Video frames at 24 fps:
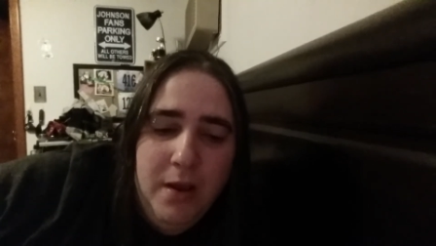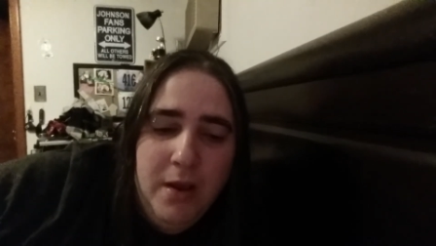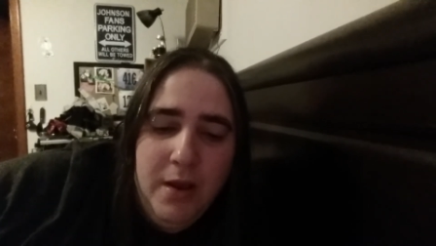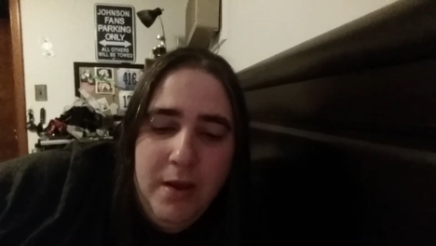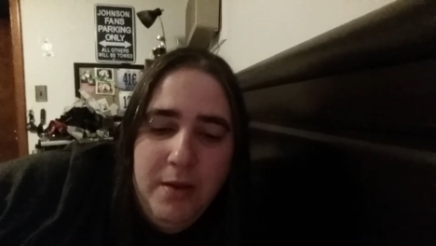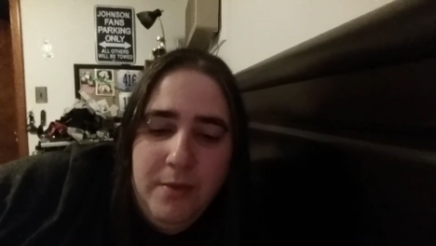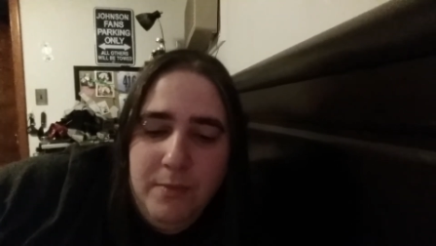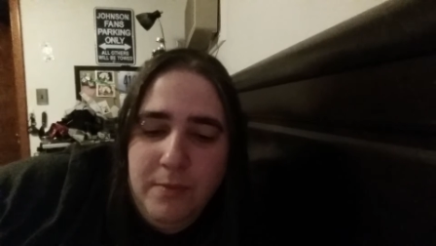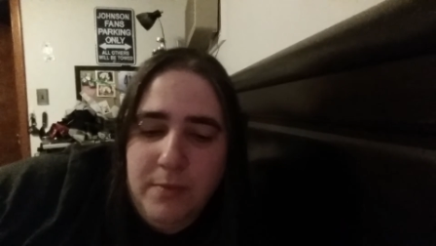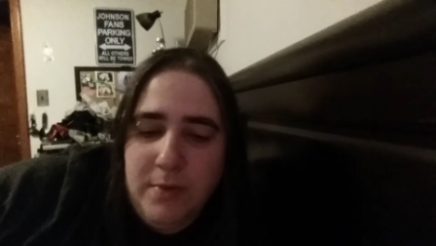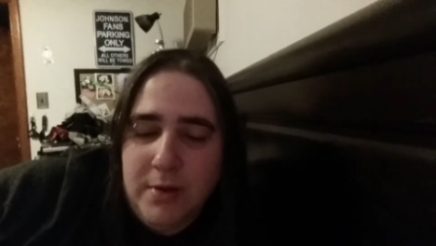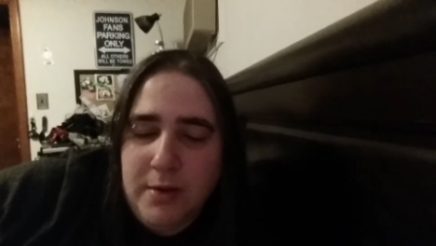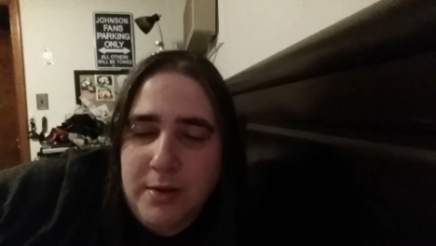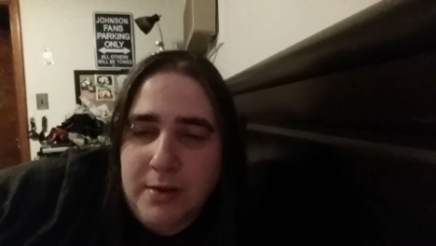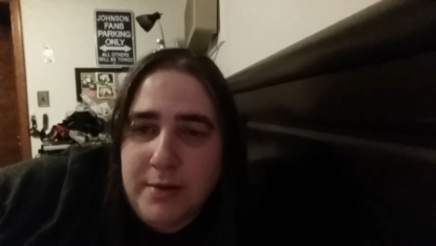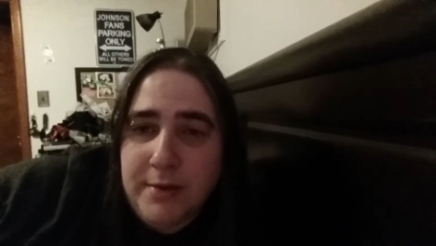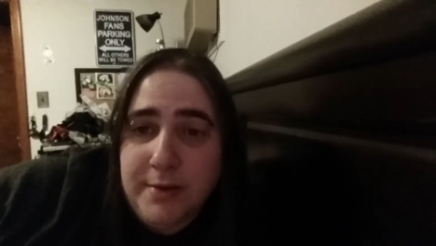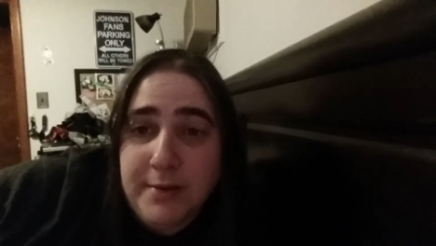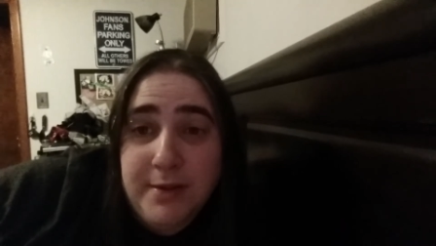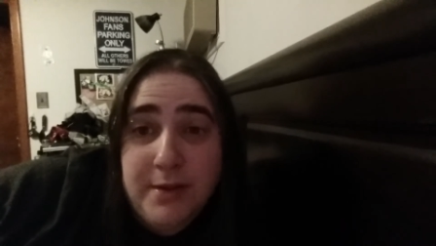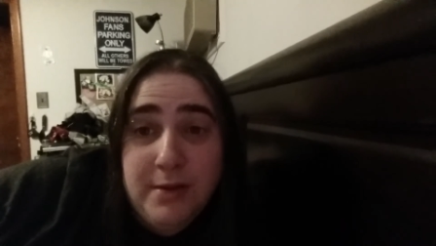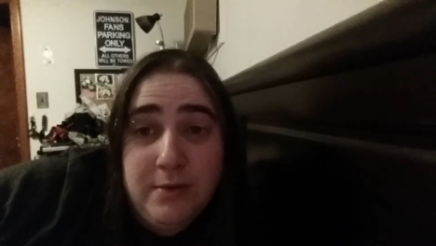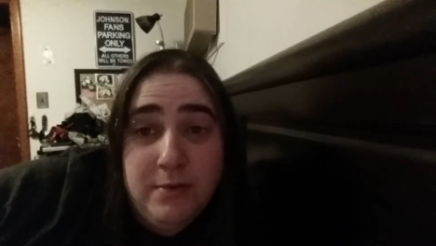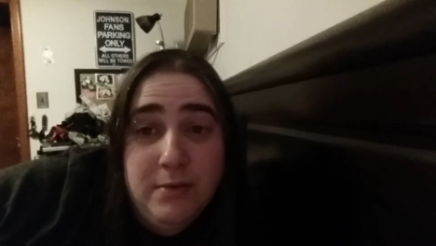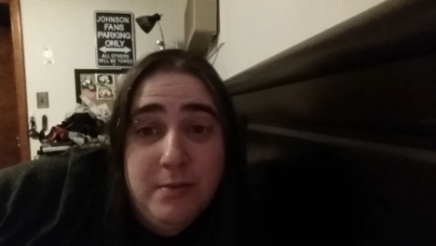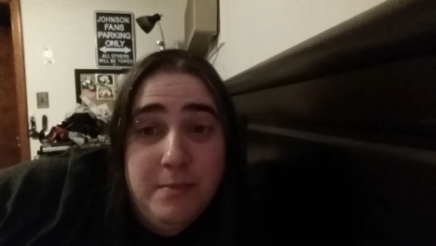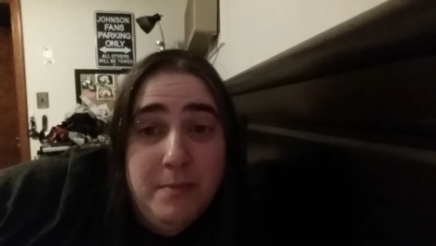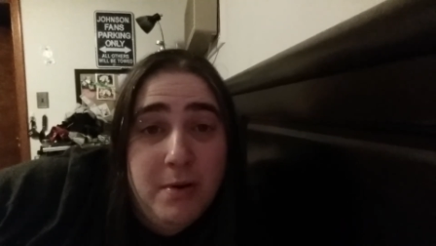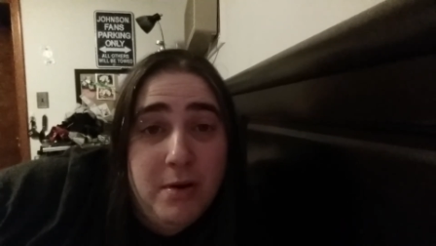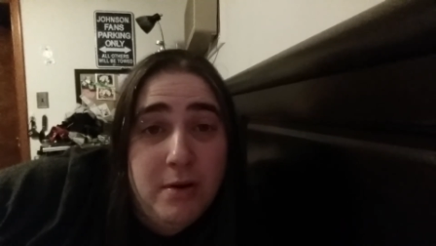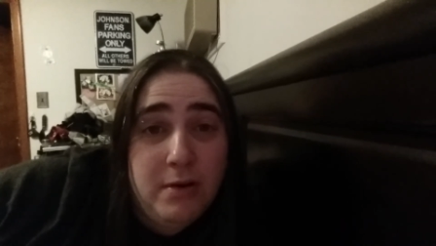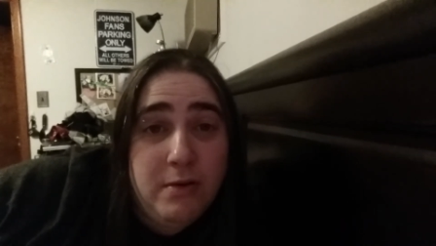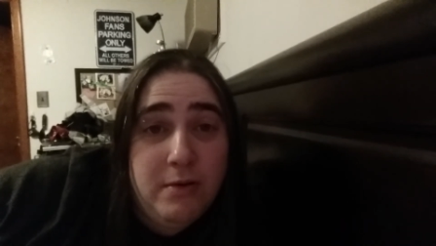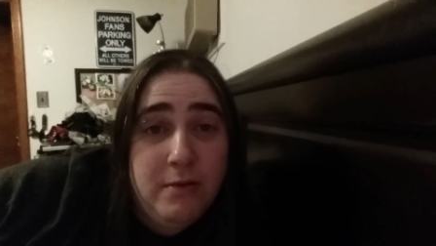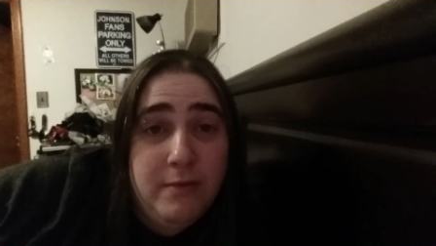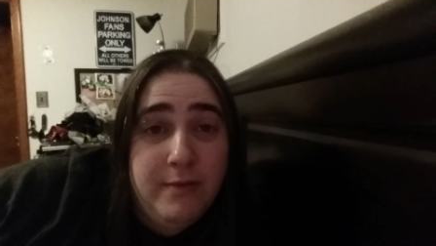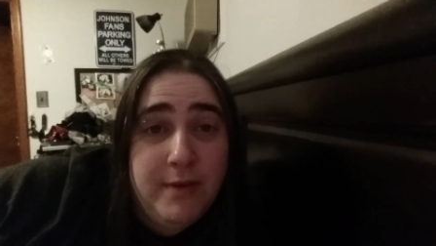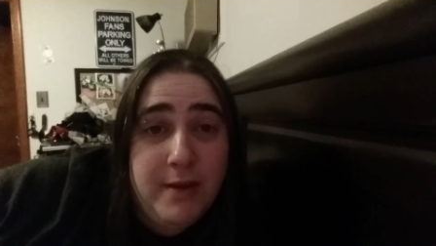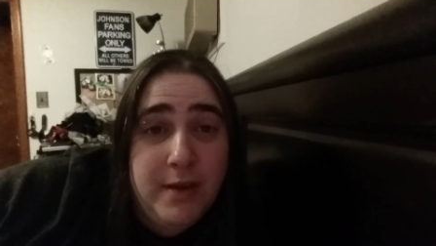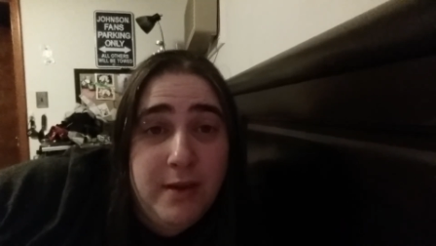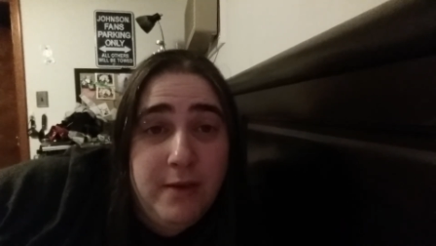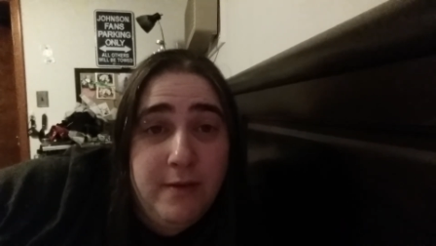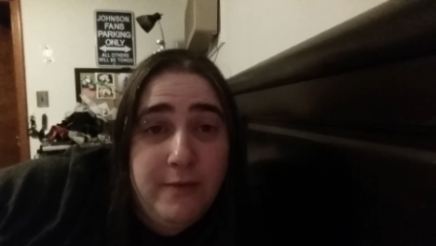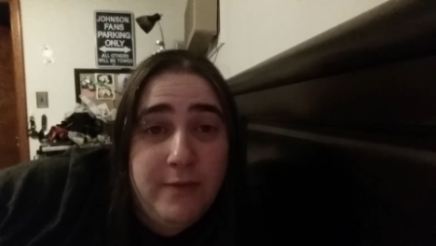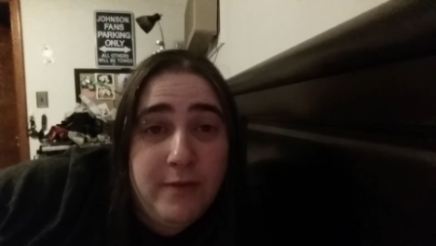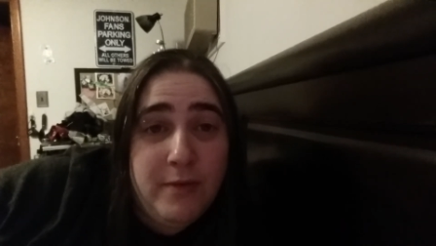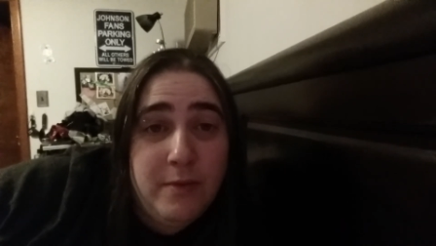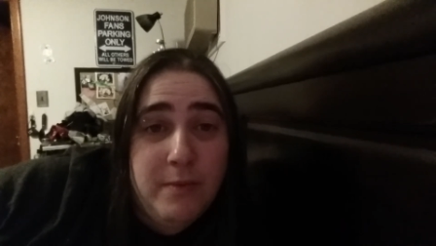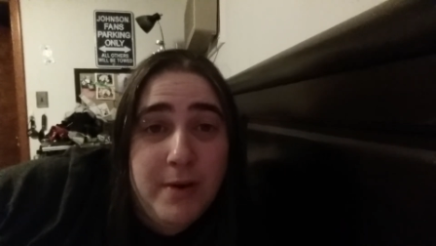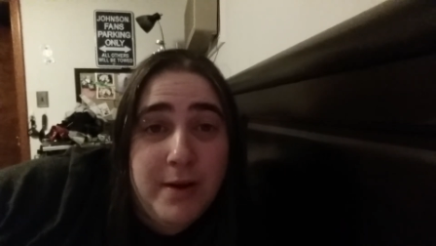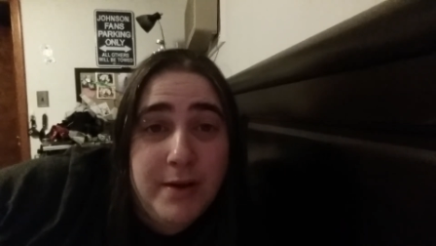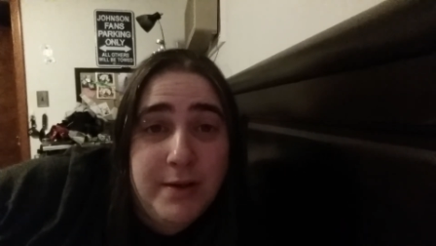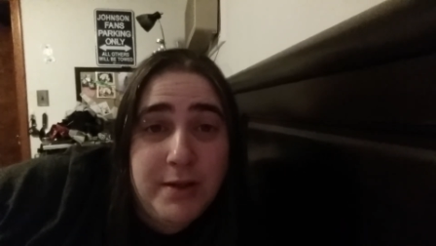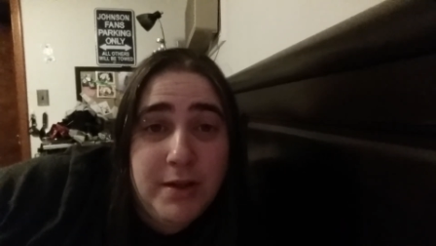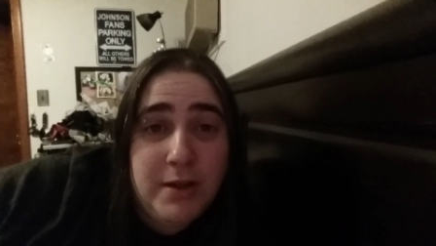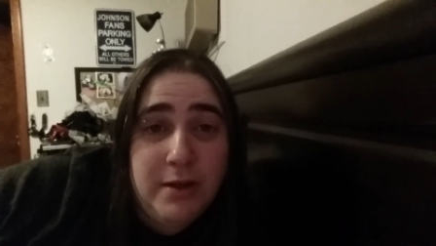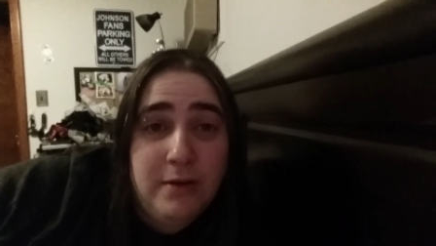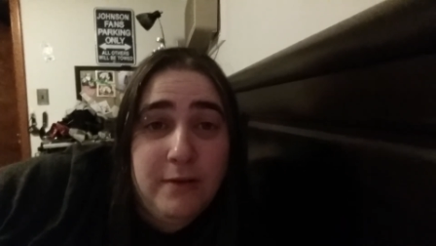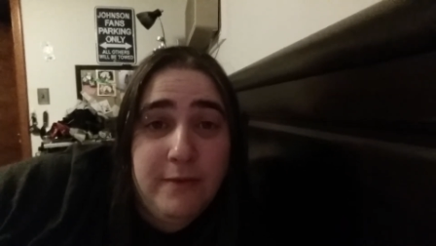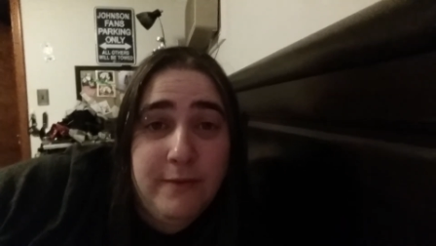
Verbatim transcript: I will see you tomorrow. Thank you for watching.